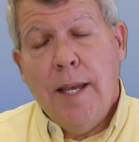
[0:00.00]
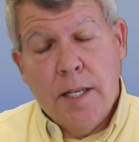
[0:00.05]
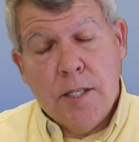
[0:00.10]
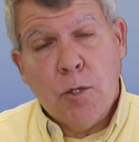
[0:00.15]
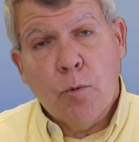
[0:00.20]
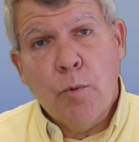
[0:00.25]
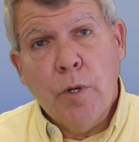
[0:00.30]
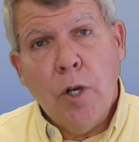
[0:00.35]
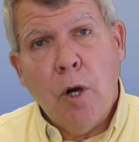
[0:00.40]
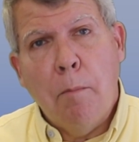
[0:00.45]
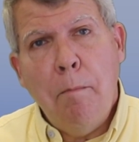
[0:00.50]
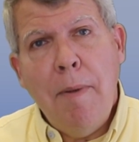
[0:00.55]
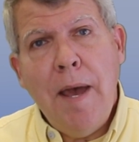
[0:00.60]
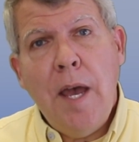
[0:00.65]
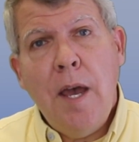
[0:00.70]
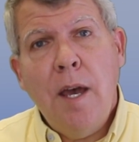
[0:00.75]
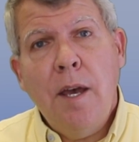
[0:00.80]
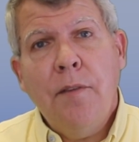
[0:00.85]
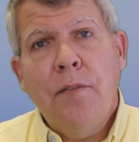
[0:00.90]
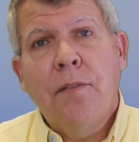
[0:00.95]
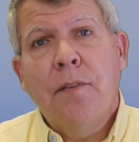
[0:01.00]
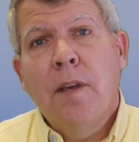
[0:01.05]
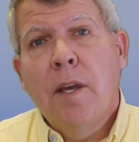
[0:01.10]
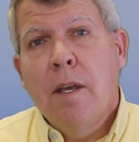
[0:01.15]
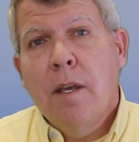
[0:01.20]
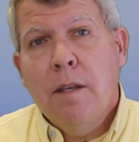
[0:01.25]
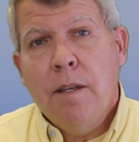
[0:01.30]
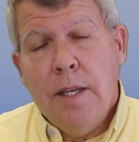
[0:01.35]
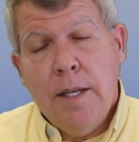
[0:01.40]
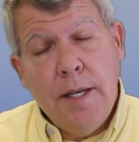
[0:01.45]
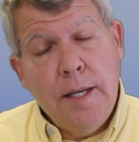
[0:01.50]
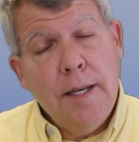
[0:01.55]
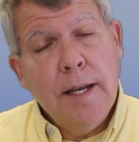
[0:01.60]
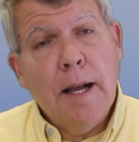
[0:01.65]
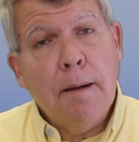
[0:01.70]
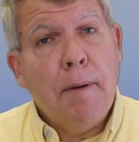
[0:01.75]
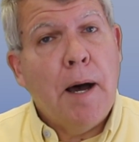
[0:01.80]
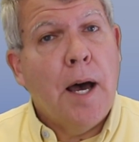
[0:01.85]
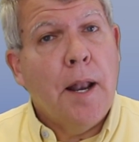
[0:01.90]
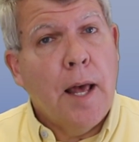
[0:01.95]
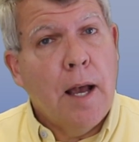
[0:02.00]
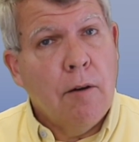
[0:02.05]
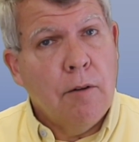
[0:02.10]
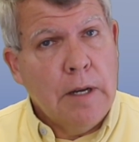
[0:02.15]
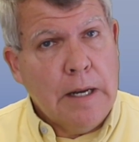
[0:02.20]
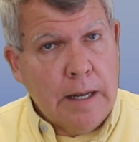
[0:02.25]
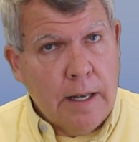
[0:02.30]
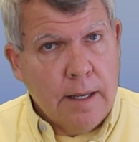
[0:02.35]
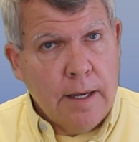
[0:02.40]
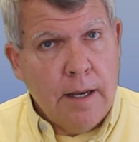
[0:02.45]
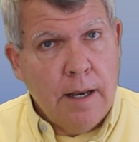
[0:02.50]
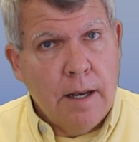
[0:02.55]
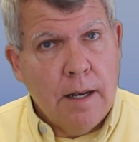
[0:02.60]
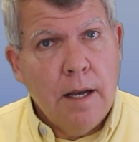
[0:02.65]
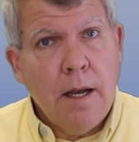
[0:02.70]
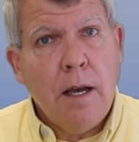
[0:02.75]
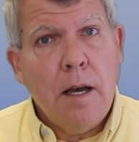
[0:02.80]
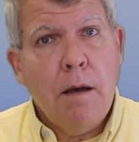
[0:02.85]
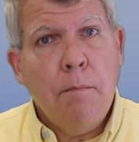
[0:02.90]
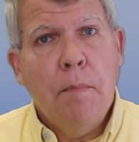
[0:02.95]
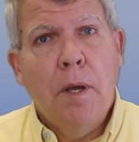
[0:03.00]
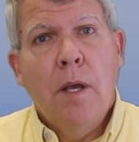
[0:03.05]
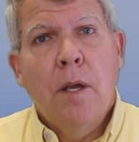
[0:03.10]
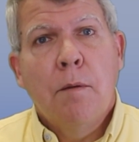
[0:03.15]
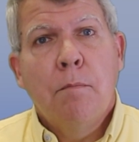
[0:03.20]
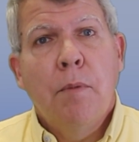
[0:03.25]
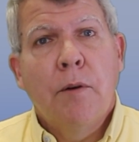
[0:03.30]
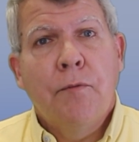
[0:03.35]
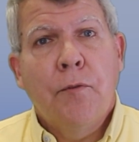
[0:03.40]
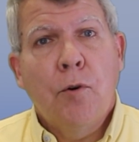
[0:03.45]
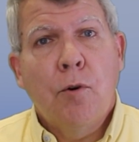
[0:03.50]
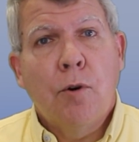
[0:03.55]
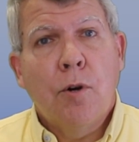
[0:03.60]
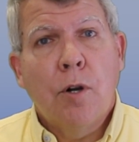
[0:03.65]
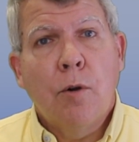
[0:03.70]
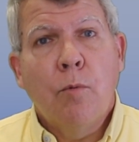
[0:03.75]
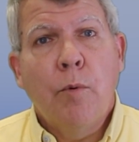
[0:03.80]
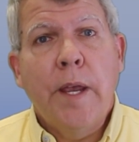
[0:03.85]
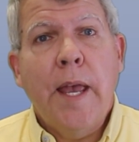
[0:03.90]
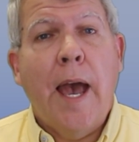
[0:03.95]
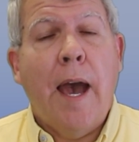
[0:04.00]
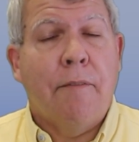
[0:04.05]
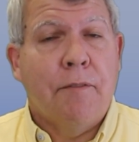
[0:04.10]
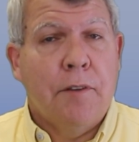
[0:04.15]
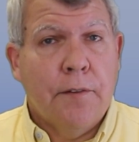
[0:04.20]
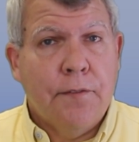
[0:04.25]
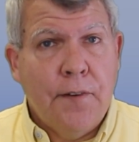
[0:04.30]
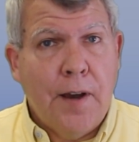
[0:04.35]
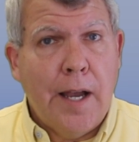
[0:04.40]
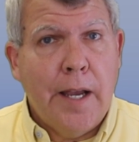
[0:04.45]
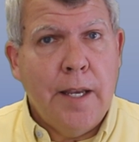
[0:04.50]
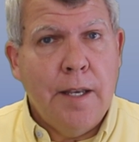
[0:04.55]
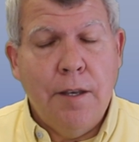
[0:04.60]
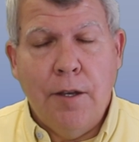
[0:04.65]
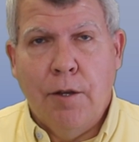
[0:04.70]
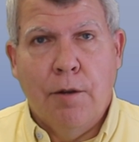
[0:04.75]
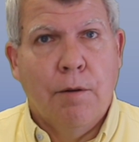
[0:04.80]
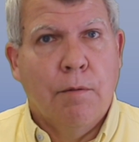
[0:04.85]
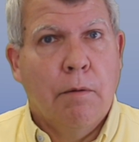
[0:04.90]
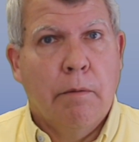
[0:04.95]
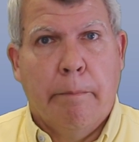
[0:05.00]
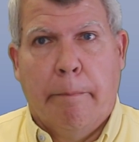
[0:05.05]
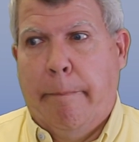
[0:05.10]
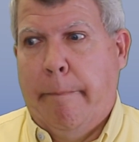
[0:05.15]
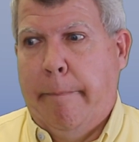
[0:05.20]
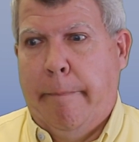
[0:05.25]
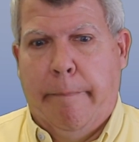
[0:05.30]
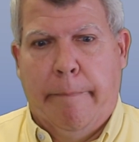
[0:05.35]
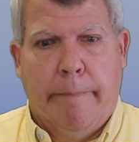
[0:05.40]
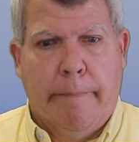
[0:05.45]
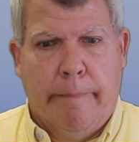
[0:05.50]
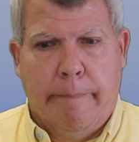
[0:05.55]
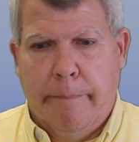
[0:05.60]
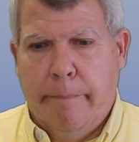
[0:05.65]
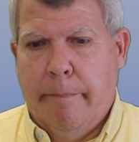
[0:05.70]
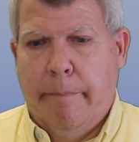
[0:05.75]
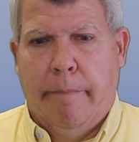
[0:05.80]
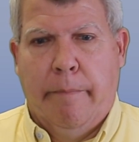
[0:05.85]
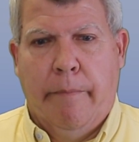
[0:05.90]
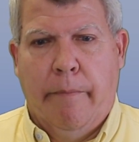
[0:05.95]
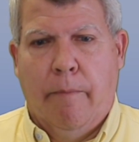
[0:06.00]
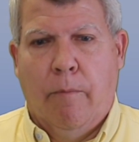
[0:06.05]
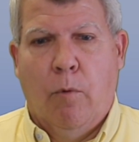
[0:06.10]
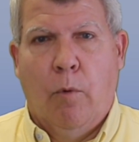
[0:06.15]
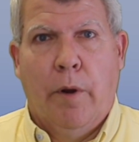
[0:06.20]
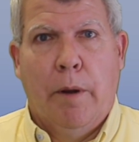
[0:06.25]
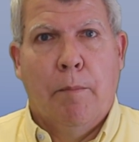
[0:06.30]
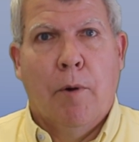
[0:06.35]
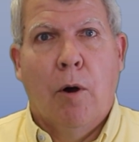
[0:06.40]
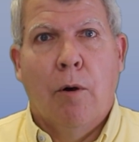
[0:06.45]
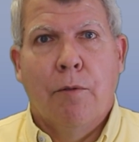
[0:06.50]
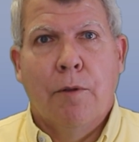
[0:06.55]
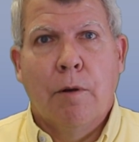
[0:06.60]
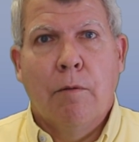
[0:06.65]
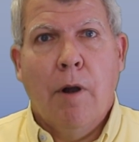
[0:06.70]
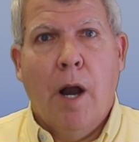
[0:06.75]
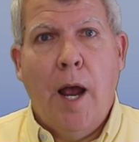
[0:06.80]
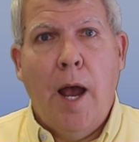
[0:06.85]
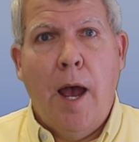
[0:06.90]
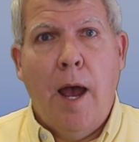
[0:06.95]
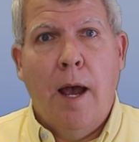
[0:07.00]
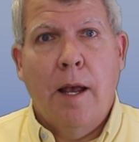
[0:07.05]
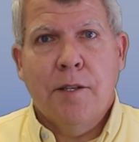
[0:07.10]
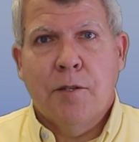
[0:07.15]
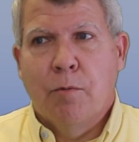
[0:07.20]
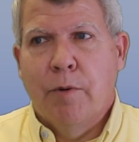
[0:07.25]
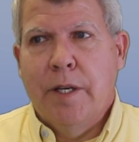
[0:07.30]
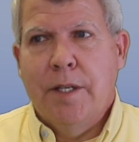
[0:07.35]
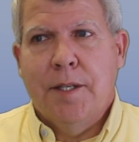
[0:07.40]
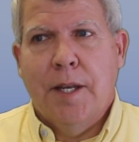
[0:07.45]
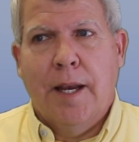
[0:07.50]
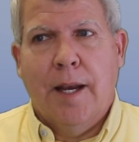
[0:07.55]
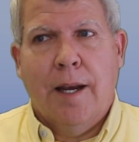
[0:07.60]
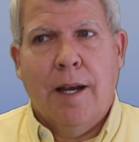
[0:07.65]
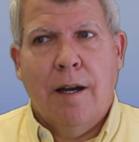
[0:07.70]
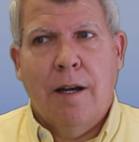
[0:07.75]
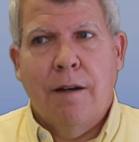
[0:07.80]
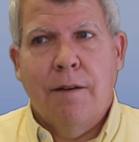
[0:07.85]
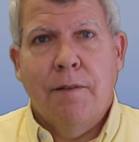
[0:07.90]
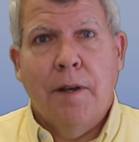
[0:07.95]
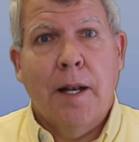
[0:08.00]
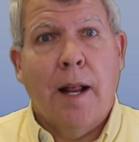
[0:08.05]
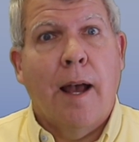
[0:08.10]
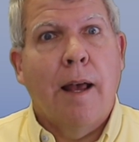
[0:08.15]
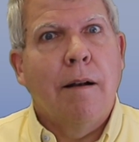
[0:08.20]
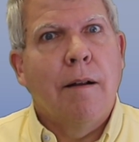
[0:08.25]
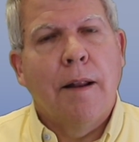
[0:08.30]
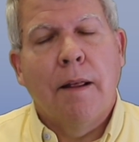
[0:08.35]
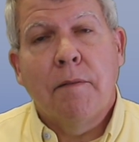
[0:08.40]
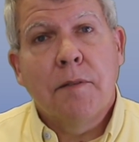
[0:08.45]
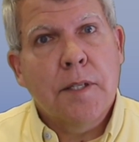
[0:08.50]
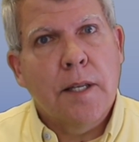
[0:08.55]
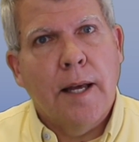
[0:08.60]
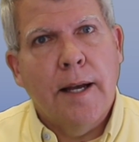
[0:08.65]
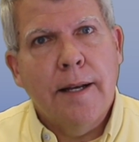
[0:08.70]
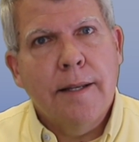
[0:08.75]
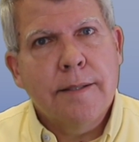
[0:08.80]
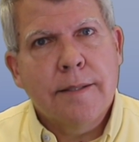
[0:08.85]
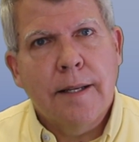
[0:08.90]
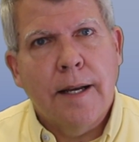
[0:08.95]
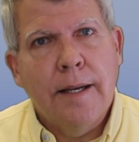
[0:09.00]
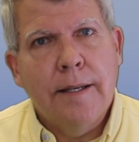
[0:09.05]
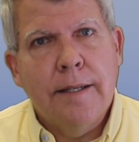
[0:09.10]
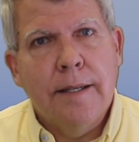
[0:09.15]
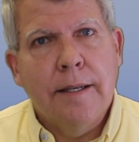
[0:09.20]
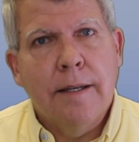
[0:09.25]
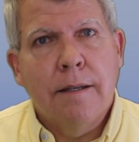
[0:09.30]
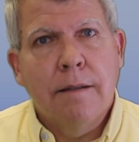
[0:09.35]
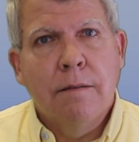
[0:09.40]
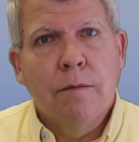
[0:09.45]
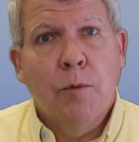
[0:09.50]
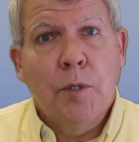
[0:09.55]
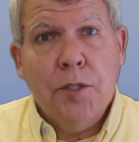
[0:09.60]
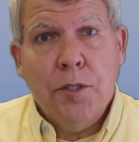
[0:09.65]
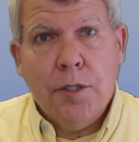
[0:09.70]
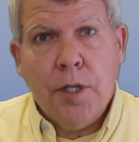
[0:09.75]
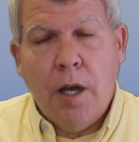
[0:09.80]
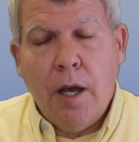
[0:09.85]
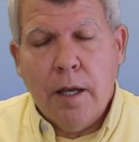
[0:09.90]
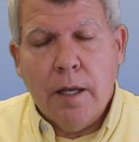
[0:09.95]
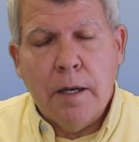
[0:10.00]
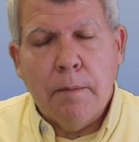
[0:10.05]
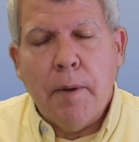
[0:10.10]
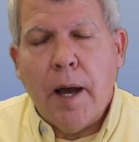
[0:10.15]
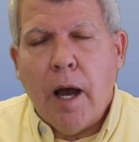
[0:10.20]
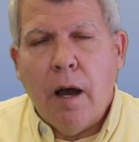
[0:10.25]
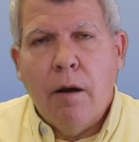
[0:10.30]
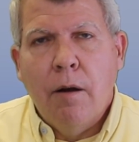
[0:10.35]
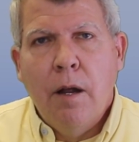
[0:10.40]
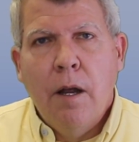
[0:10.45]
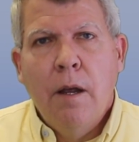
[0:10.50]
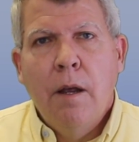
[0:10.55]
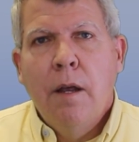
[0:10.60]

It's a real mess. You need to come on out and clean it up before we have to fine you. We mow the grass, we take care of it. I don't have the slightest idea what you're talking about.